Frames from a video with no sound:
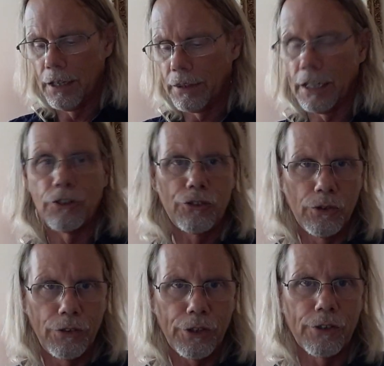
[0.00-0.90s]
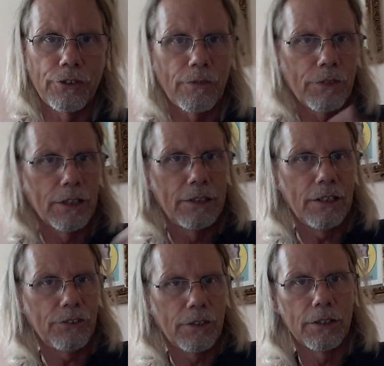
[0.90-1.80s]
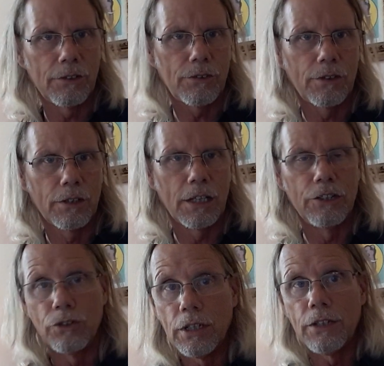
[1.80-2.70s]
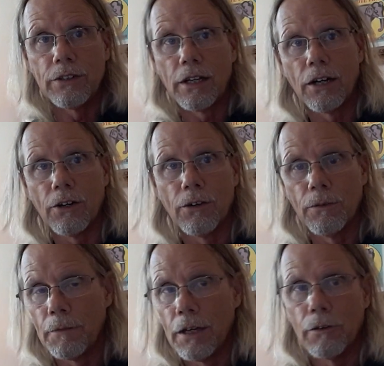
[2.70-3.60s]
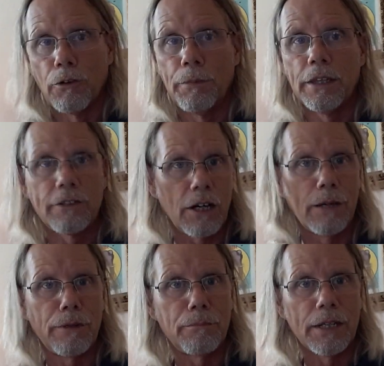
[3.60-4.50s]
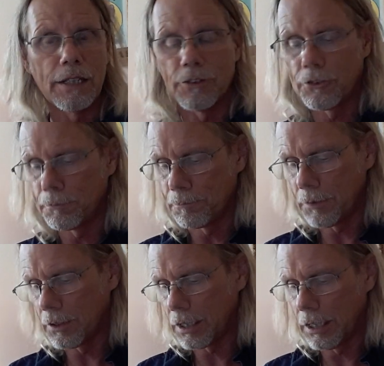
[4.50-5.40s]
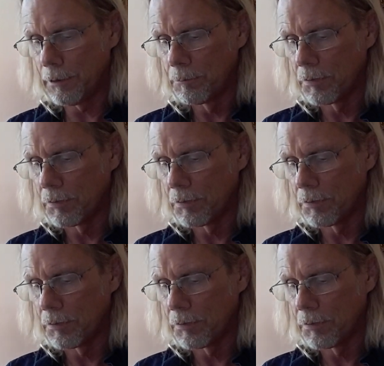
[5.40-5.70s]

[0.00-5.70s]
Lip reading: then 2/3 of the distance that you need to go will be the time in minutes. Okay?